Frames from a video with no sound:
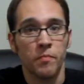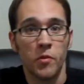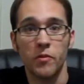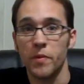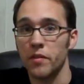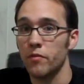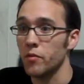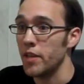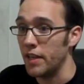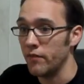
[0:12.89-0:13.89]
We've been through
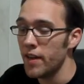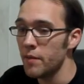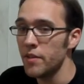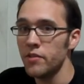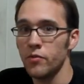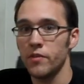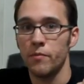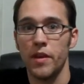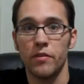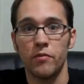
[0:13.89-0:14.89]
taking vitamins, we've
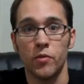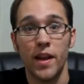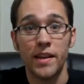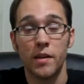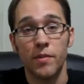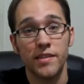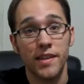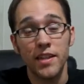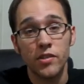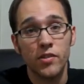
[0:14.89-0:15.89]
been through antidepressant
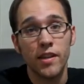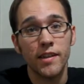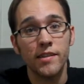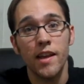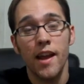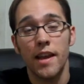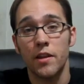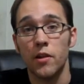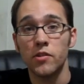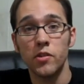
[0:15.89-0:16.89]
exercise, and then
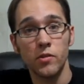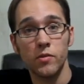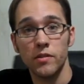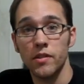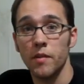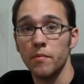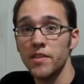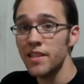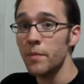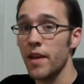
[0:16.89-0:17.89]
also some
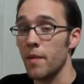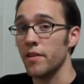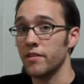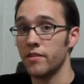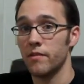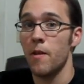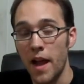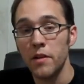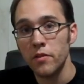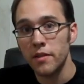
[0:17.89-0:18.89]
sleep habits. I
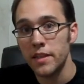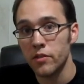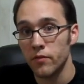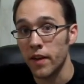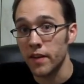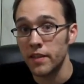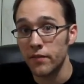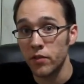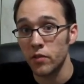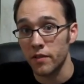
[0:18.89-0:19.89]
know that these are very
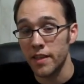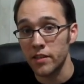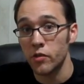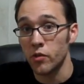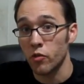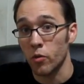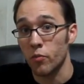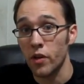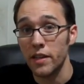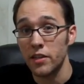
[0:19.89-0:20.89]
difficult things to
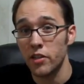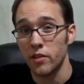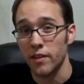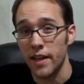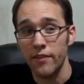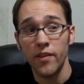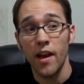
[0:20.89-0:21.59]
incorporate into your life.